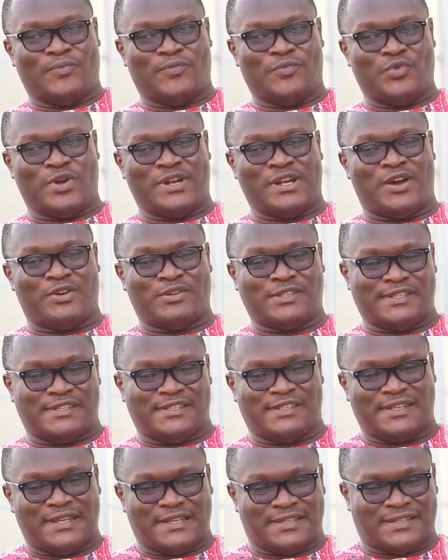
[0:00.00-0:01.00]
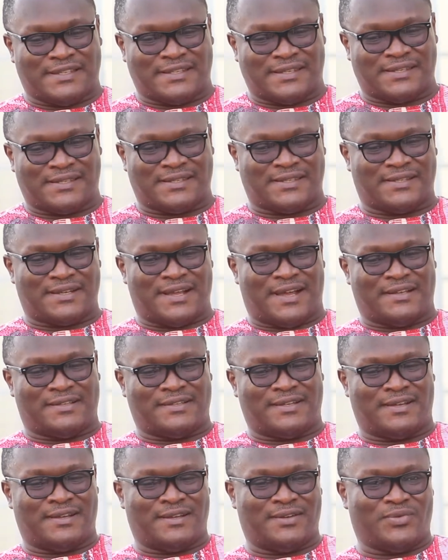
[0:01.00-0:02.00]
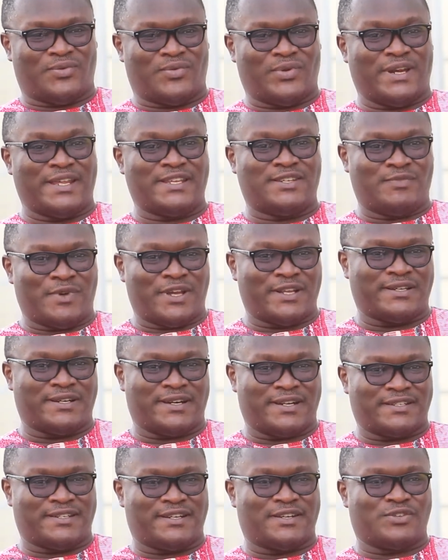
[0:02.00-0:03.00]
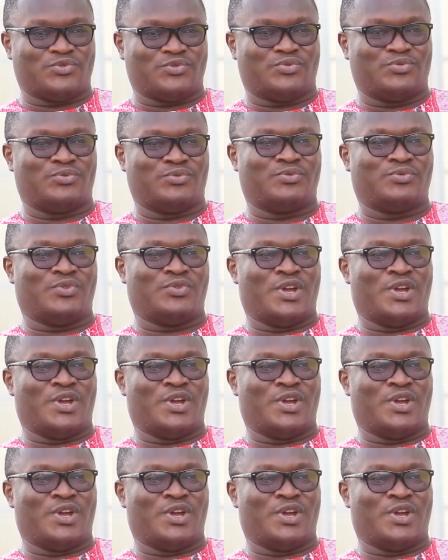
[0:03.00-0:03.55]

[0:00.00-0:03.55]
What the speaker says: When I was in stage 6 at Queen Egyimah International School.